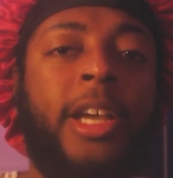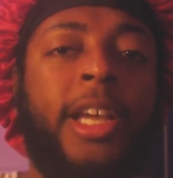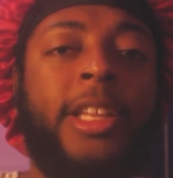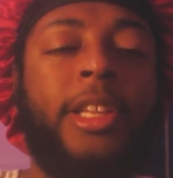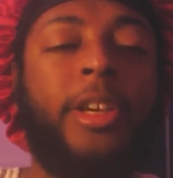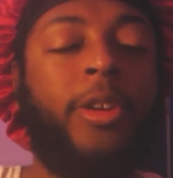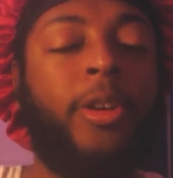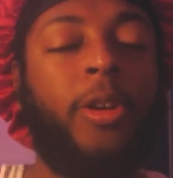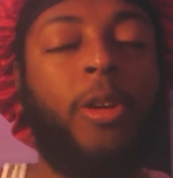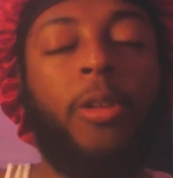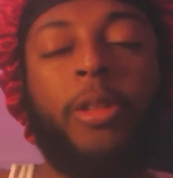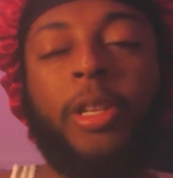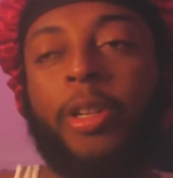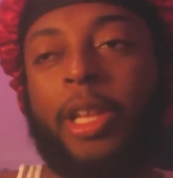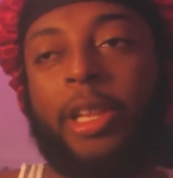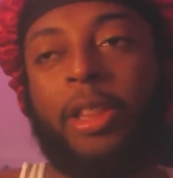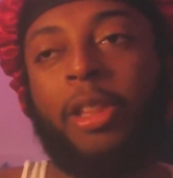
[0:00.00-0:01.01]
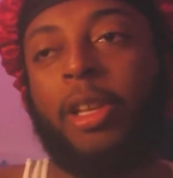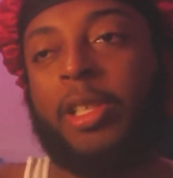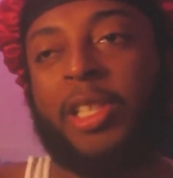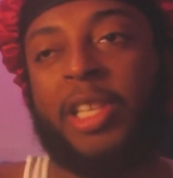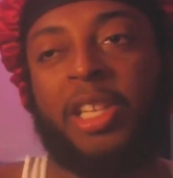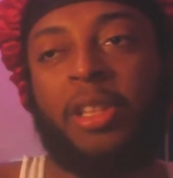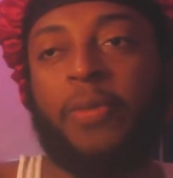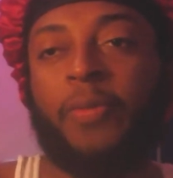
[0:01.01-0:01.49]
And the girl, it
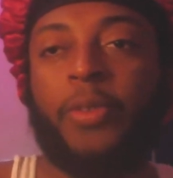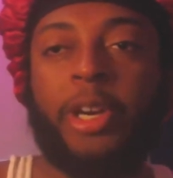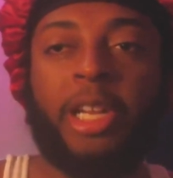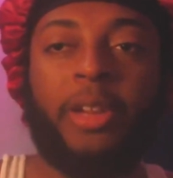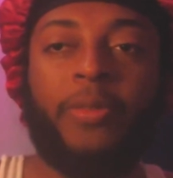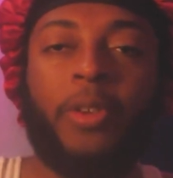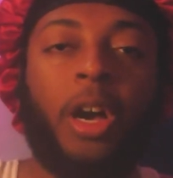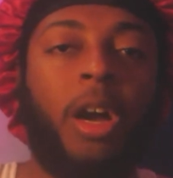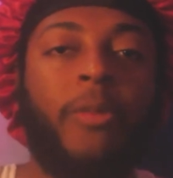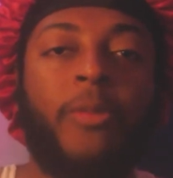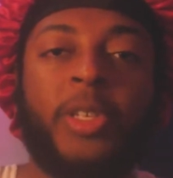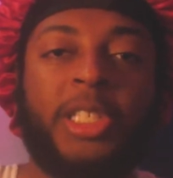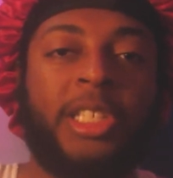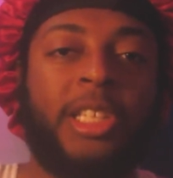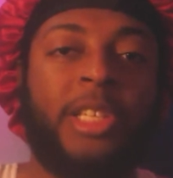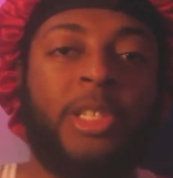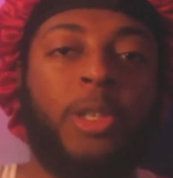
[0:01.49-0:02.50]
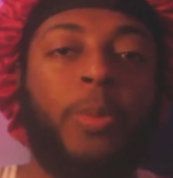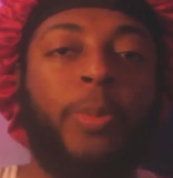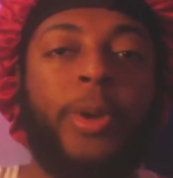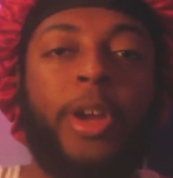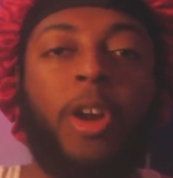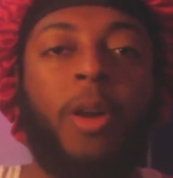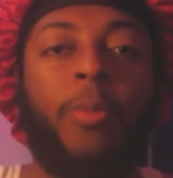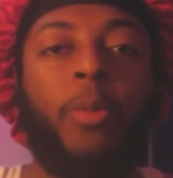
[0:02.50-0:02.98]
looks like the fucking... If y'all ever seen the
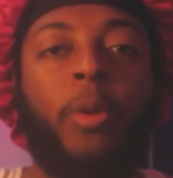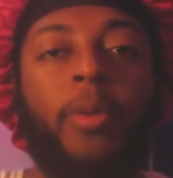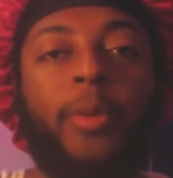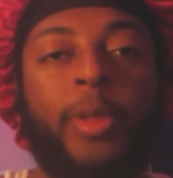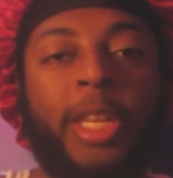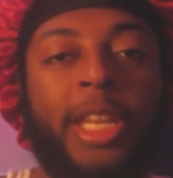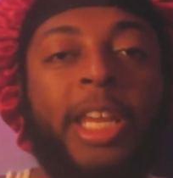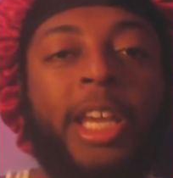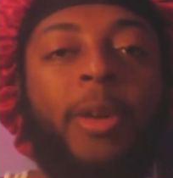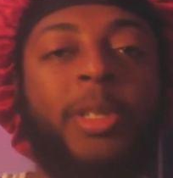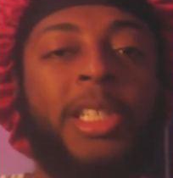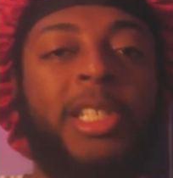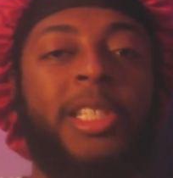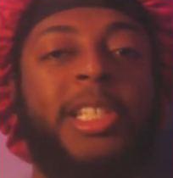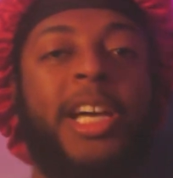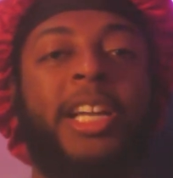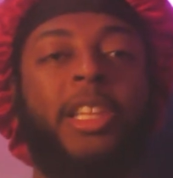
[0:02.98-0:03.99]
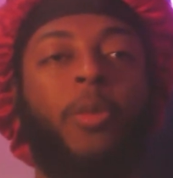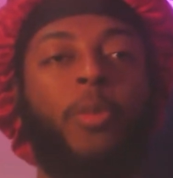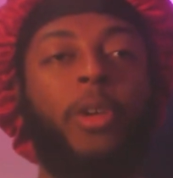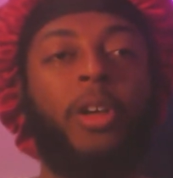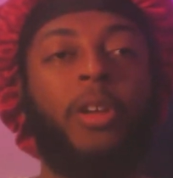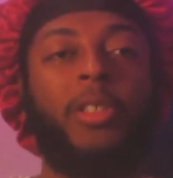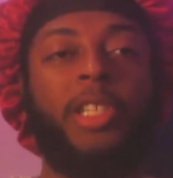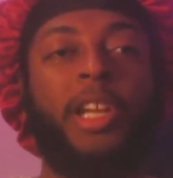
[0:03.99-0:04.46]
superhero movie where the nigga was inside the
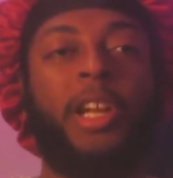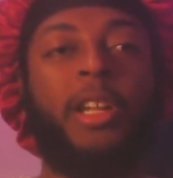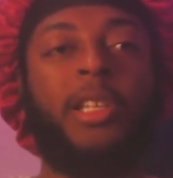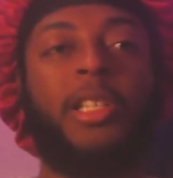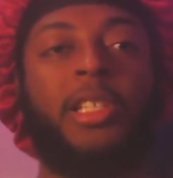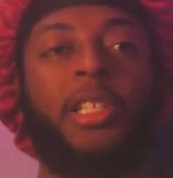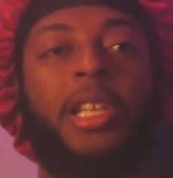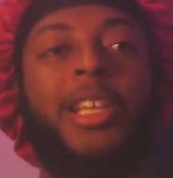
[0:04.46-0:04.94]
wheelchair just